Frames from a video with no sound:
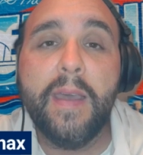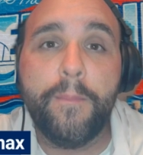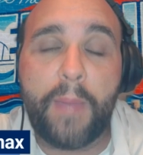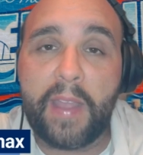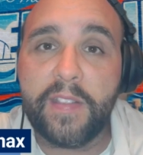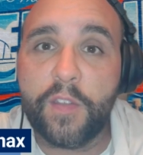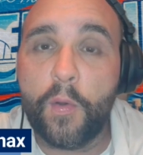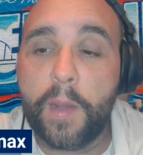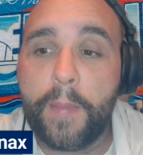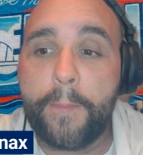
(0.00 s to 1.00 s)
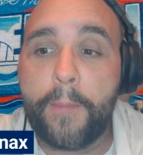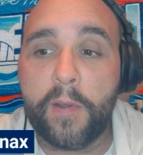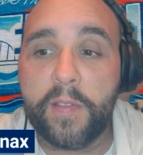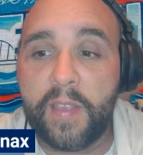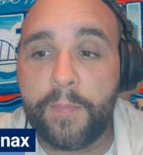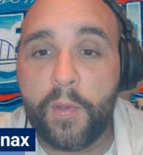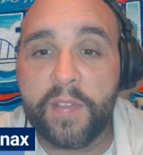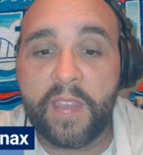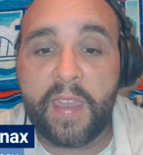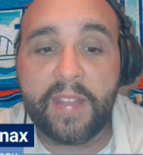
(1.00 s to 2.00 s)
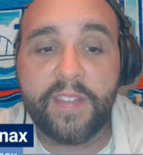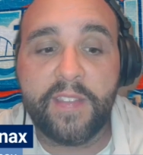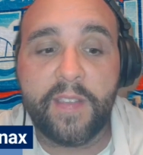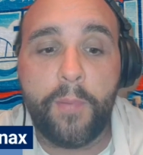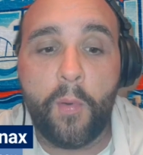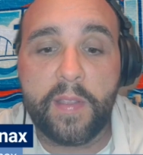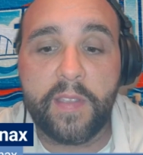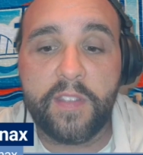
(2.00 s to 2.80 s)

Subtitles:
Bane's going to be a part of Team USA at some point.